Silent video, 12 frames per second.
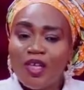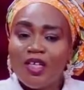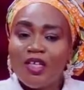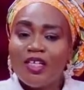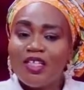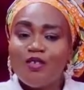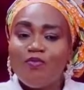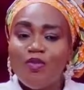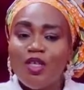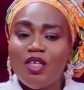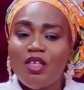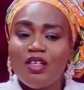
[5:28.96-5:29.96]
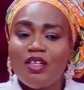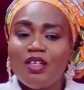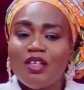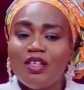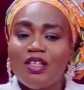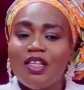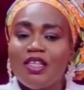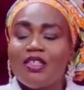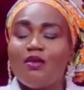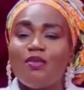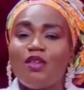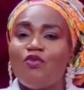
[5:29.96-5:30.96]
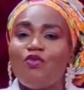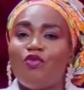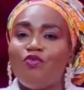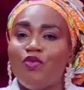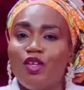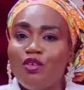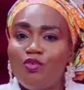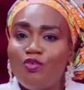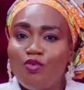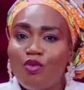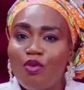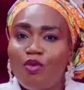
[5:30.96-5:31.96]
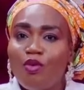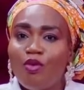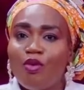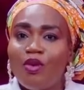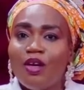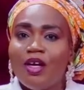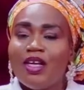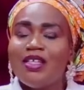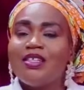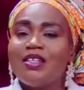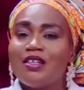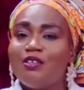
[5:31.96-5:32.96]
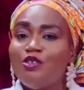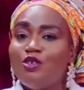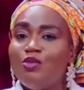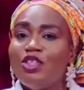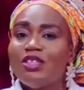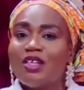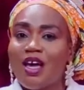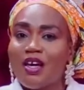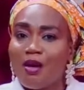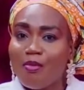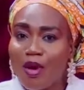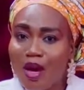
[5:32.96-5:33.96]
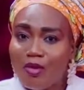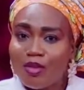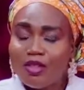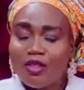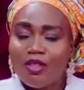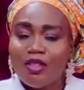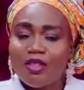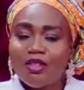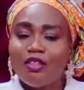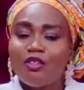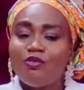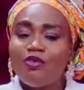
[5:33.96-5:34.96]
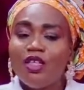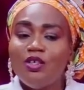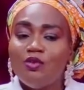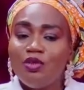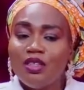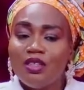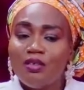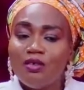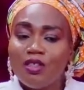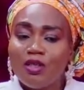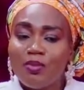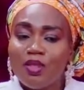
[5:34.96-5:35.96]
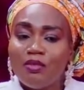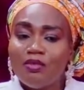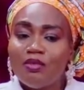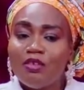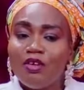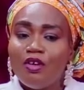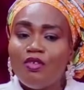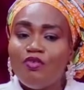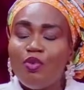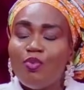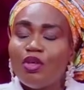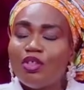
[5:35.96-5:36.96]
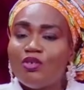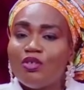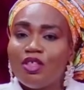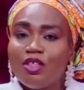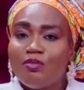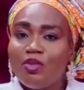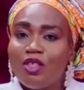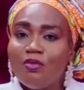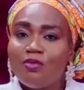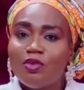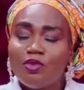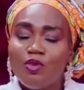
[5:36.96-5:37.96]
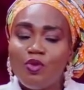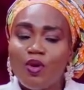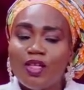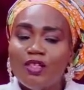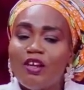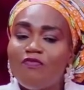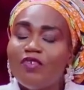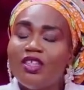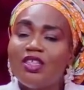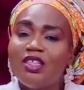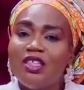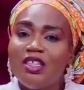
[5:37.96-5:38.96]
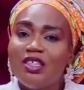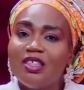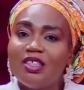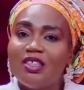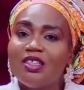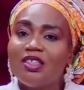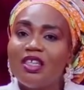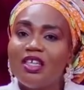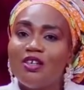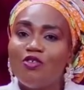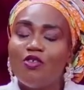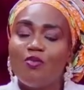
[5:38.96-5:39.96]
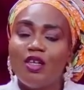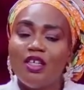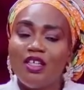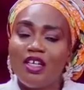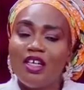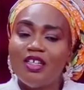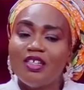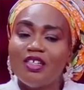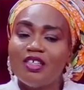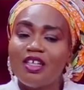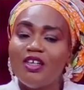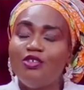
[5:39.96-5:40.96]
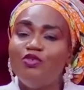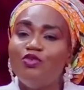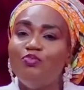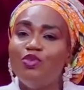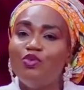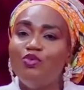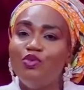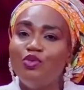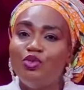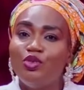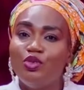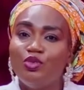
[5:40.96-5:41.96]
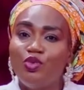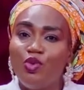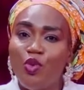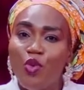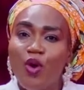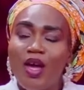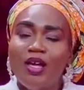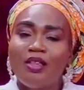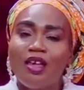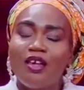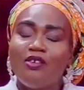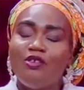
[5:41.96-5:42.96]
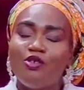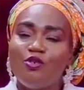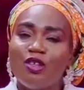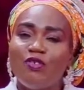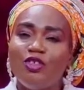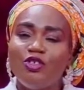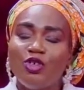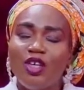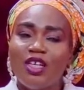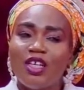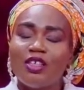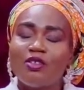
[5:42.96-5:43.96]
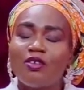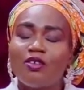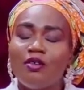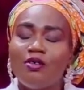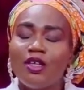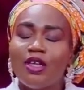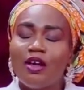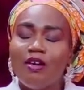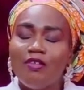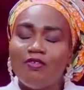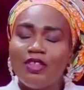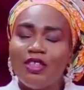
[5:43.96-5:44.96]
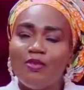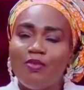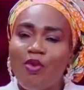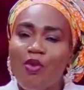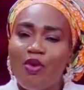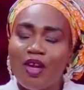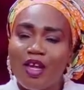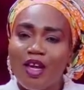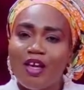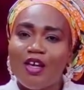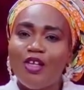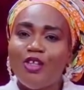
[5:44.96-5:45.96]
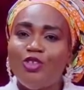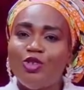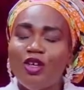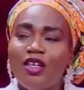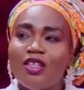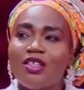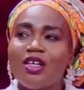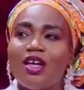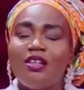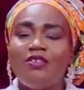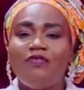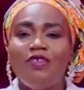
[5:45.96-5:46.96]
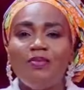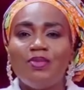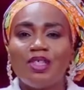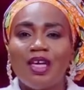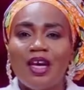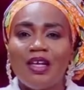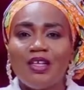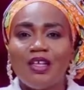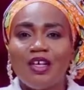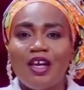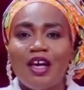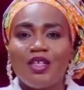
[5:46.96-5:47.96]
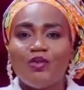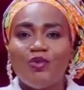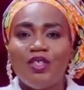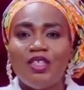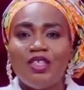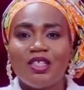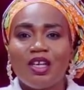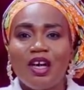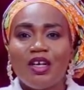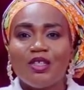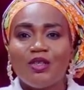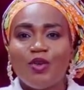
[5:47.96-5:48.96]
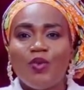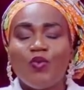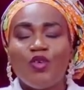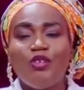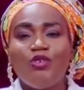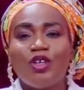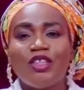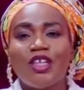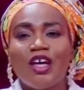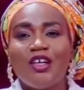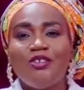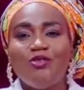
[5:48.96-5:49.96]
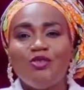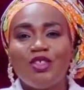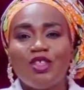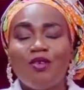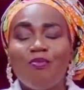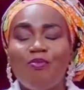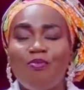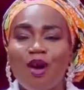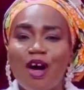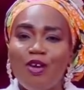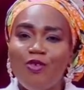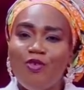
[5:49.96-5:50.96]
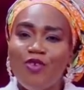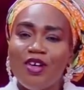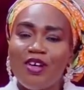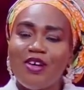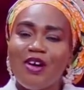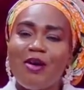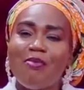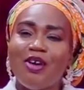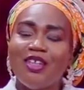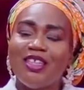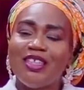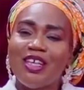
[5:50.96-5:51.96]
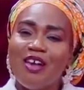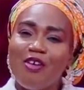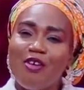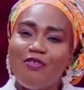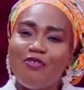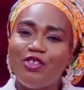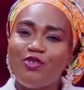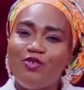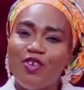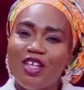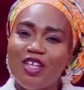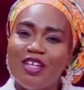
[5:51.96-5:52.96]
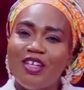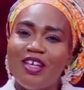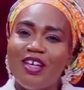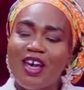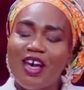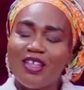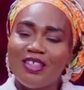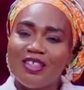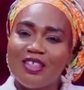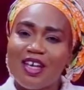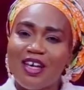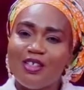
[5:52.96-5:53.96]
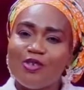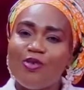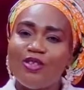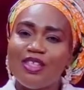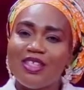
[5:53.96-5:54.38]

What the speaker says: it doesn't mean there's something wrong with you, or it's nothing to be shy about. Just quickly go to the hospital, report your symptoms, go under investigations, take your medications, and you will be good to go. Thank you so much for joining us on Health Tip Corner. Join us at the flip side as we discuss with Dr. Yennusom Maalug about his health screening exercise on